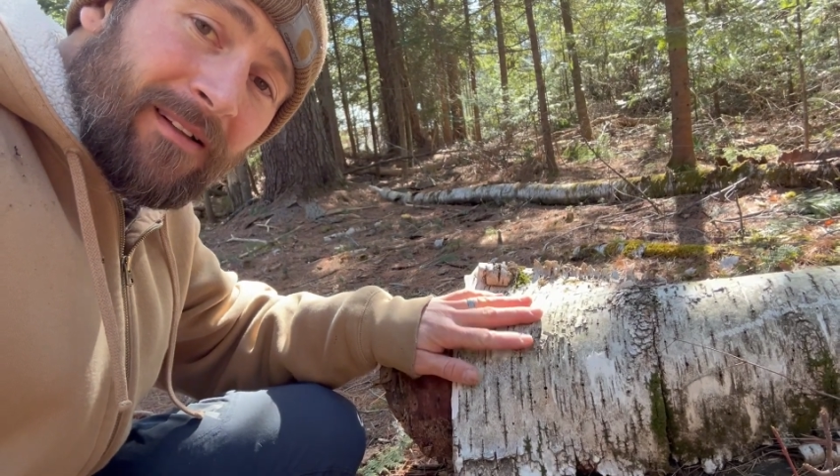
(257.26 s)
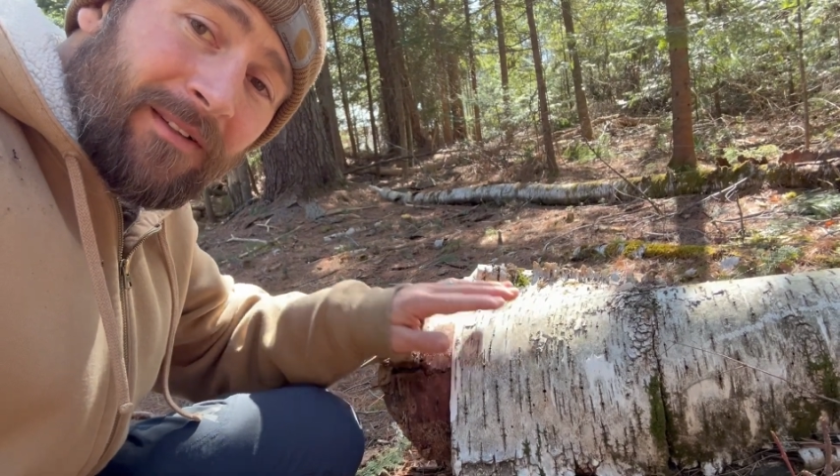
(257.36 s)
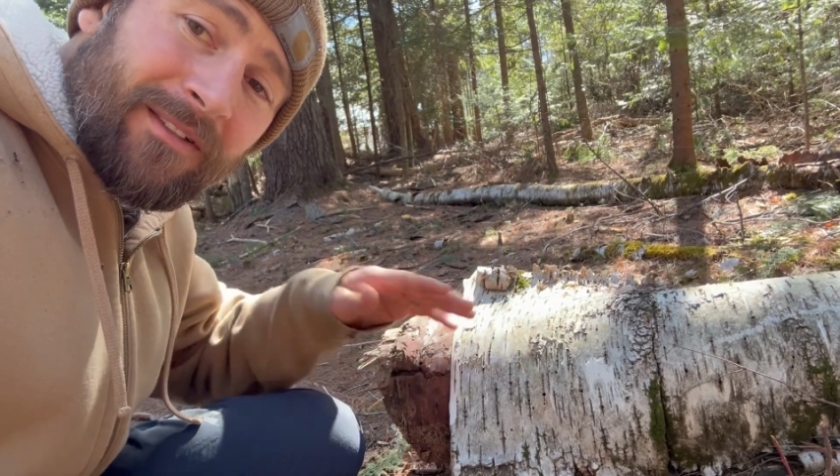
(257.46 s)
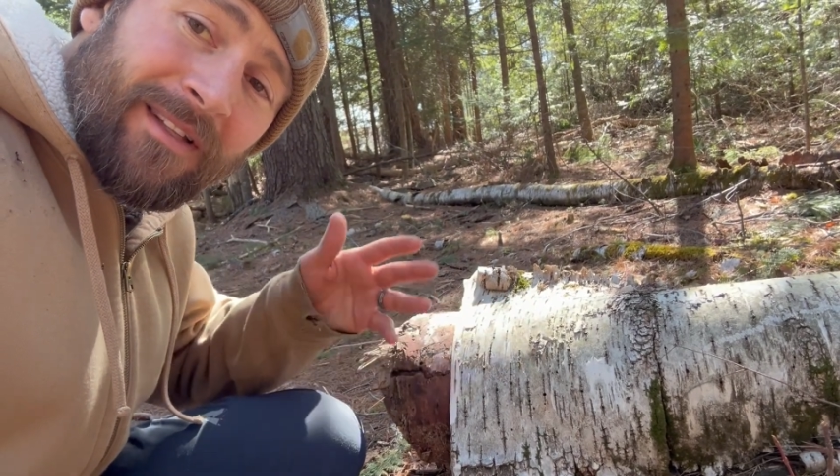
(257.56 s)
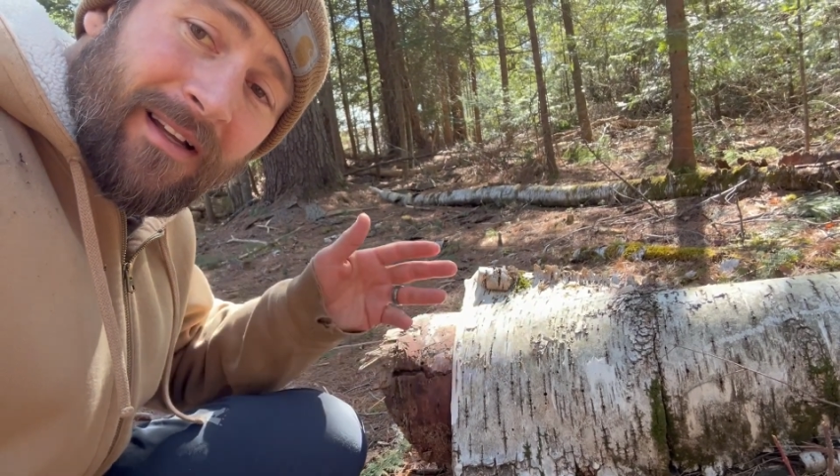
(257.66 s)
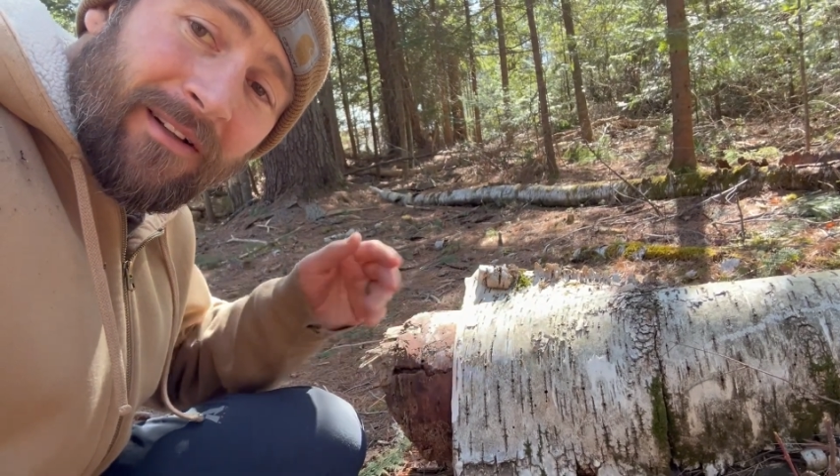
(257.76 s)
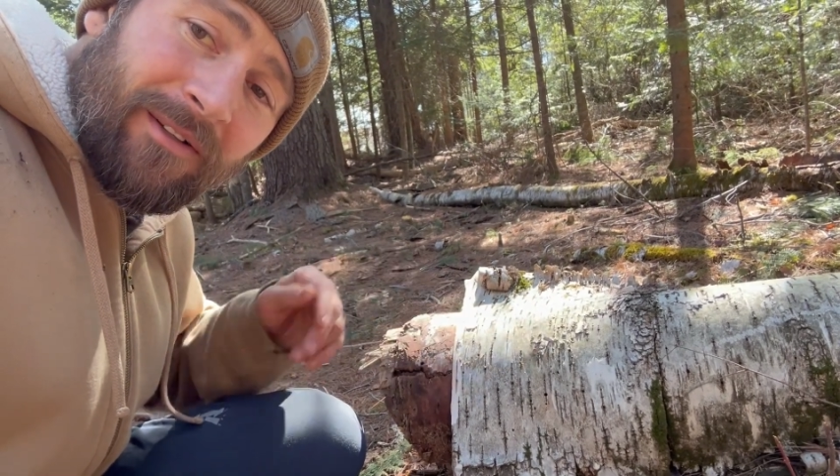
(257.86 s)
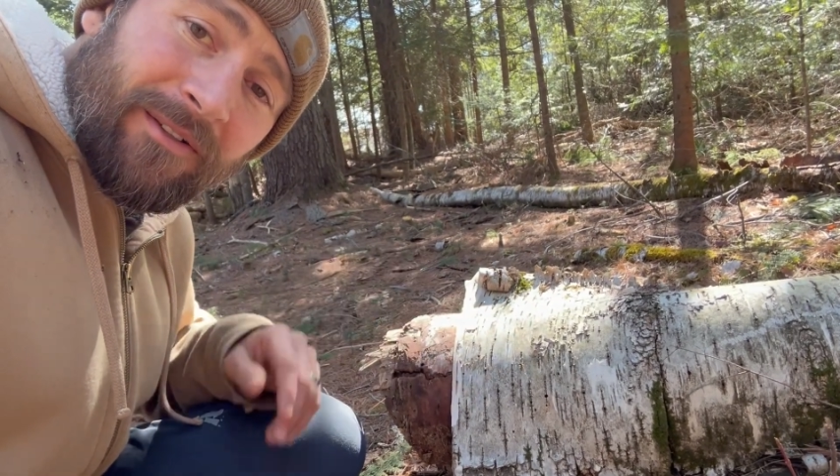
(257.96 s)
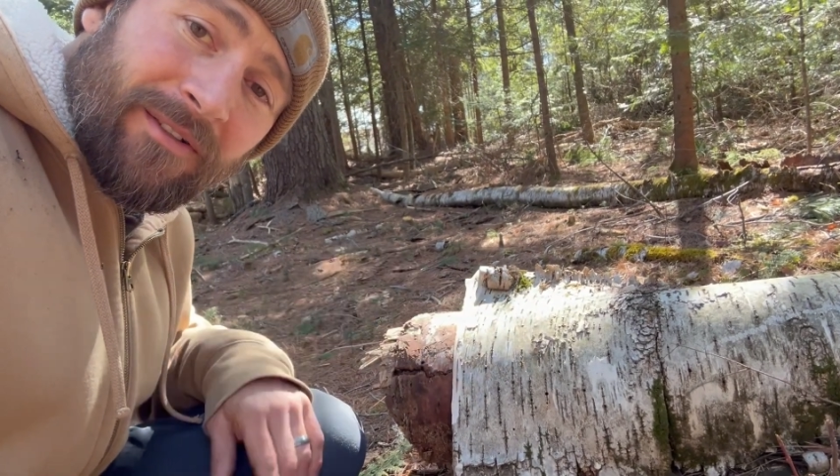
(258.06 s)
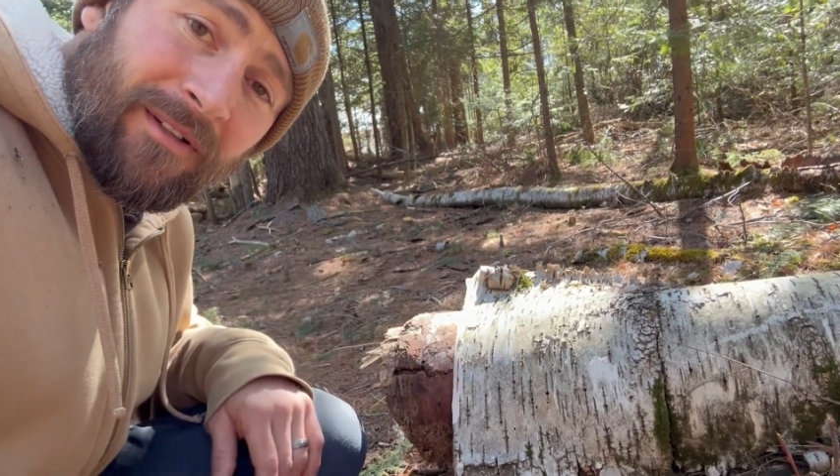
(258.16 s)
Let's take a
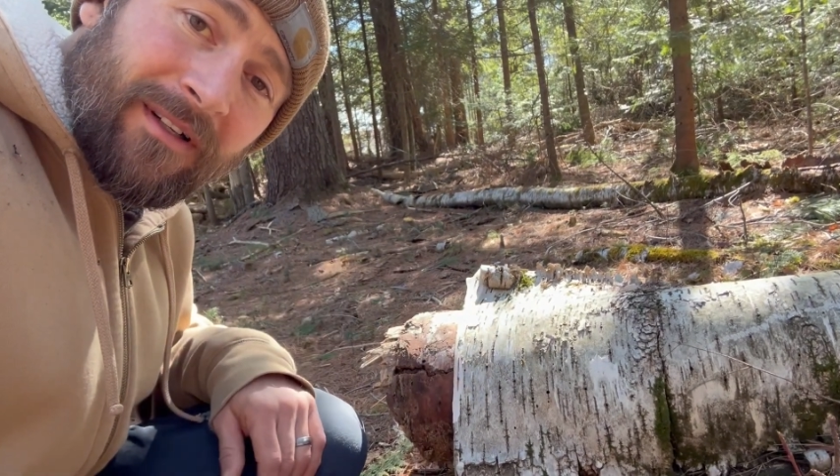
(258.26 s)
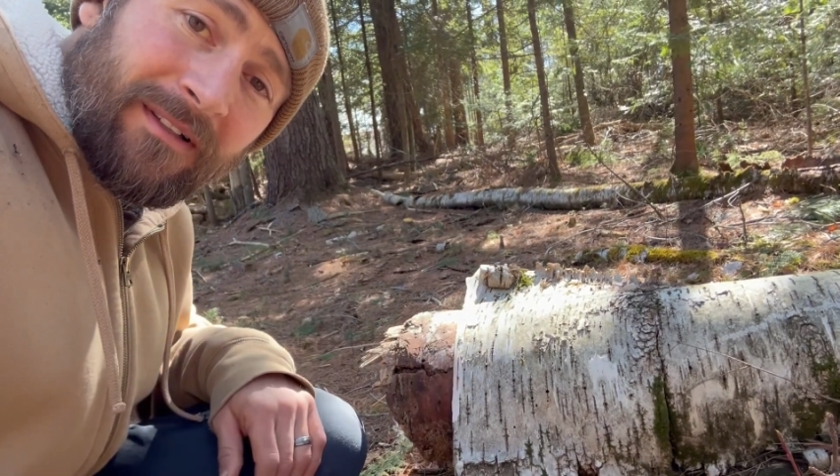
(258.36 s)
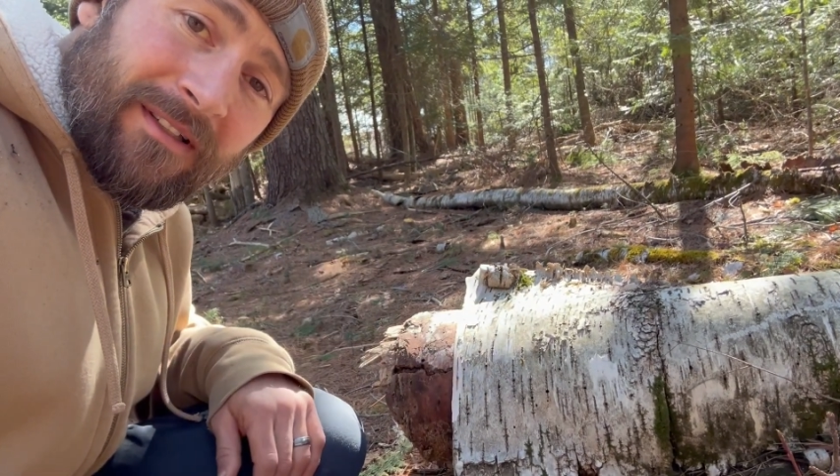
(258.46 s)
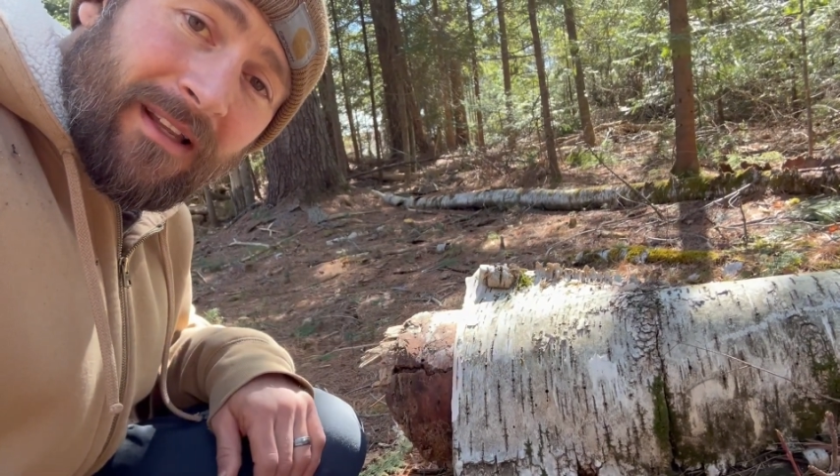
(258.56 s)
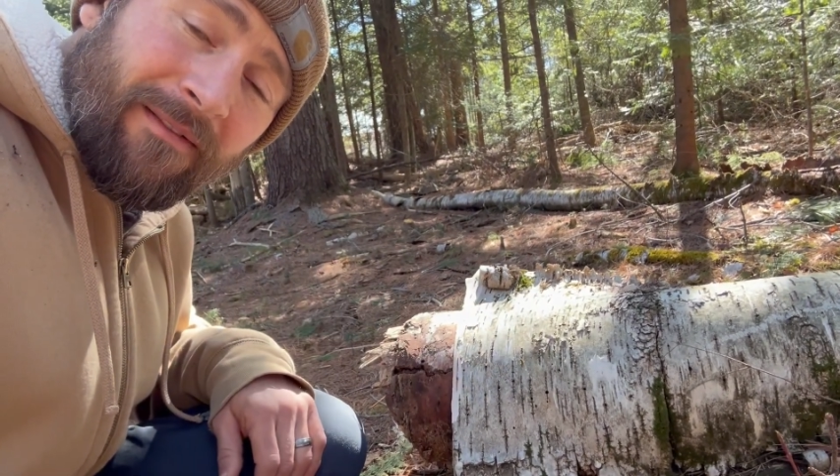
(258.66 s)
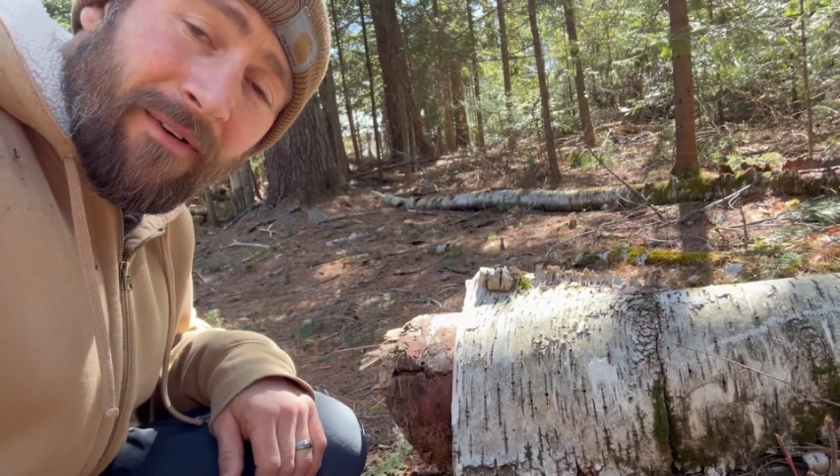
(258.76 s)
close look and see